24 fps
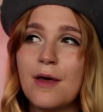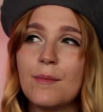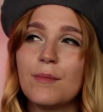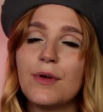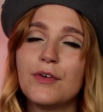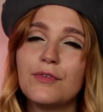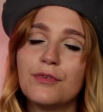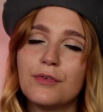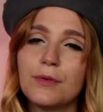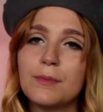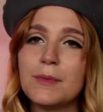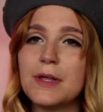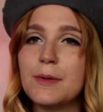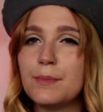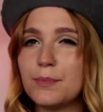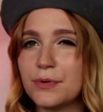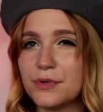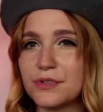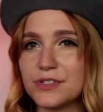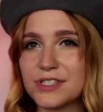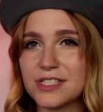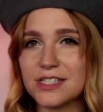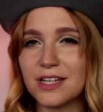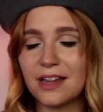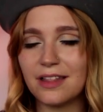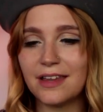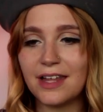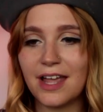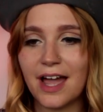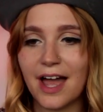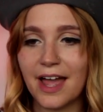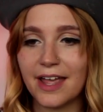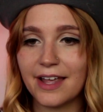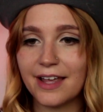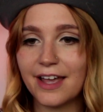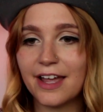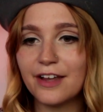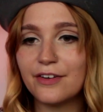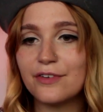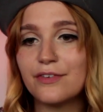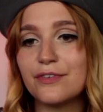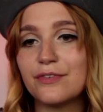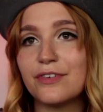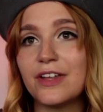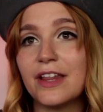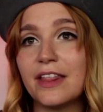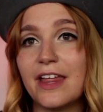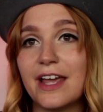But for me personally, I kind
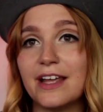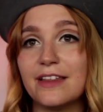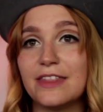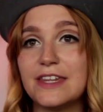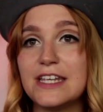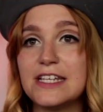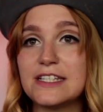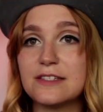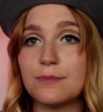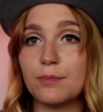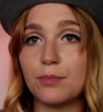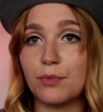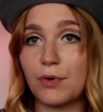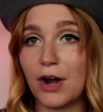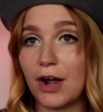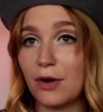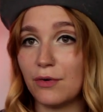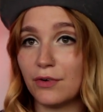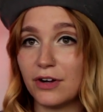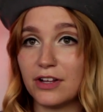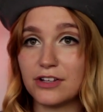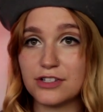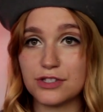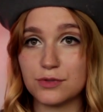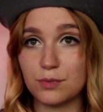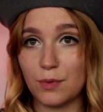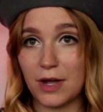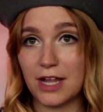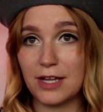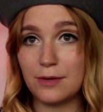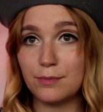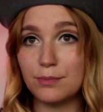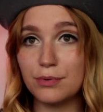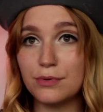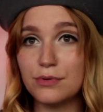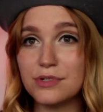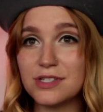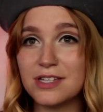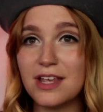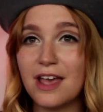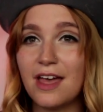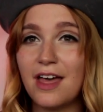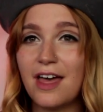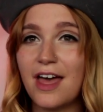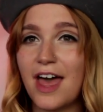of feel like these brown suede boots